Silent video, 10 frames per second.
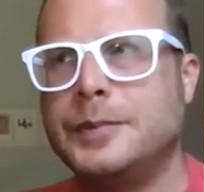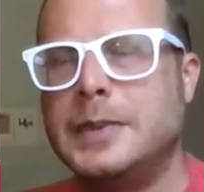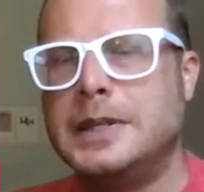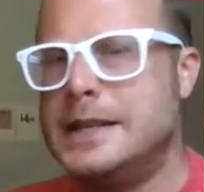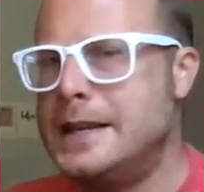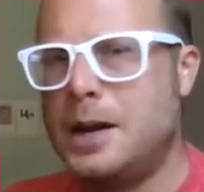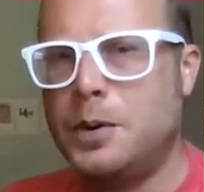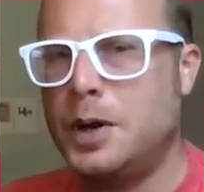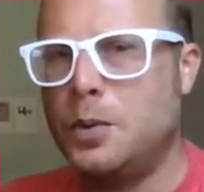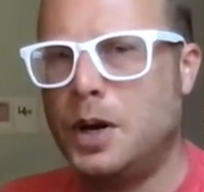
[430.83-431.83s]
He didn't get
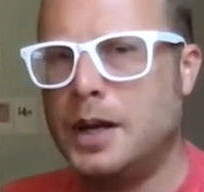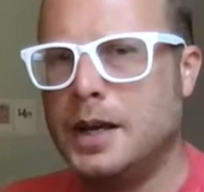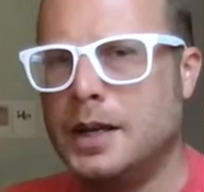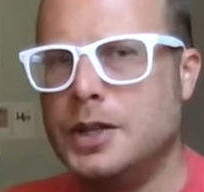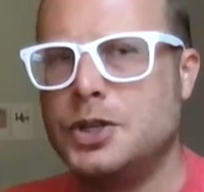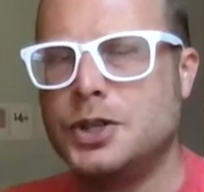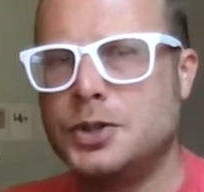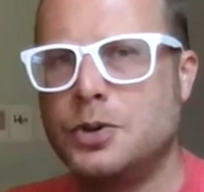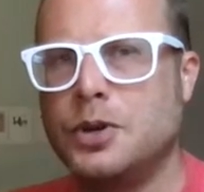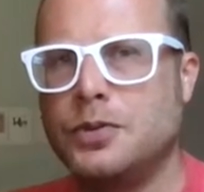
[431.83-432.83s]
what he wanted. He just
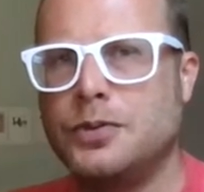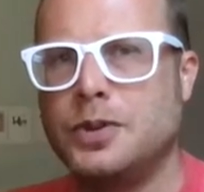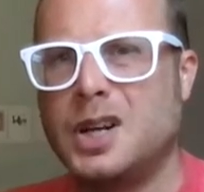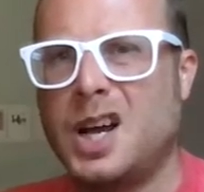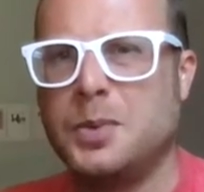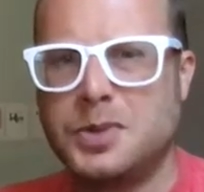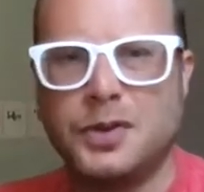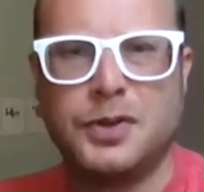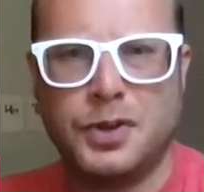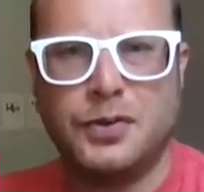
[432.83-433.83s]
sort of got
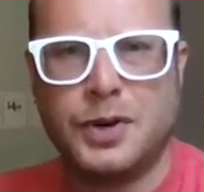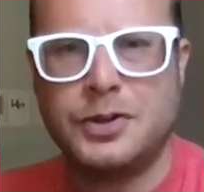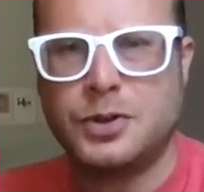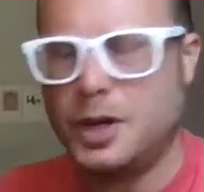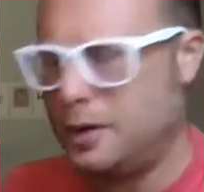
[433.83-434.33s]
himself a little frustrated.